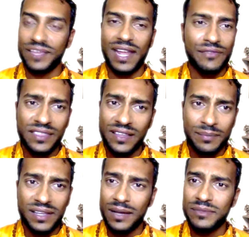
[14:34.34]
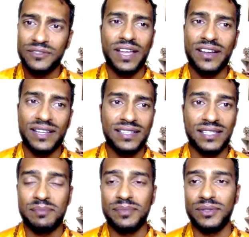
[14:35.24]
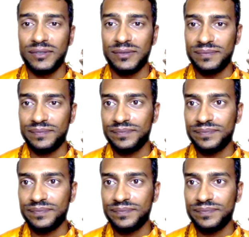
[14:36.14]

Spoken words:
then everything becomes very simple.